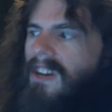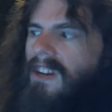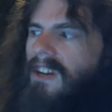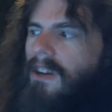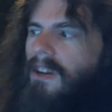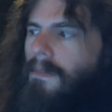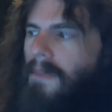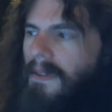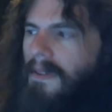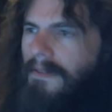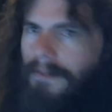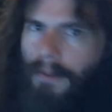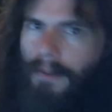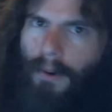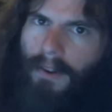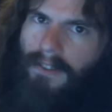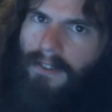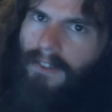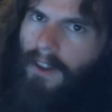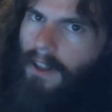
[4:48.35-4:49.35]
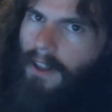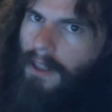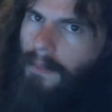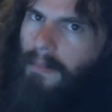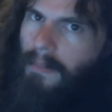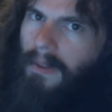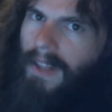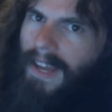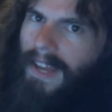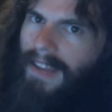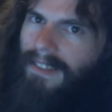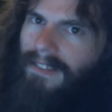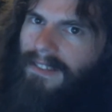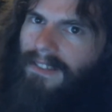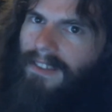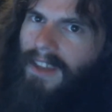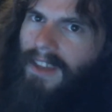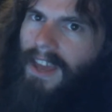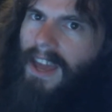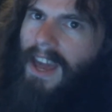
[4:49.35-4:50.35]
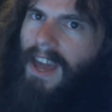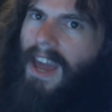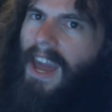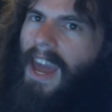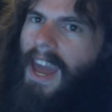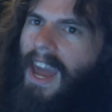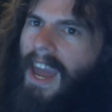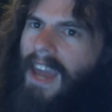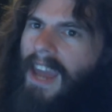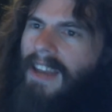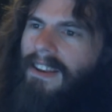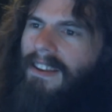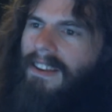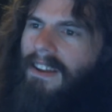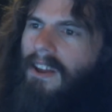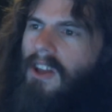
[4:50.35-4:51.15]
could be forced on the place and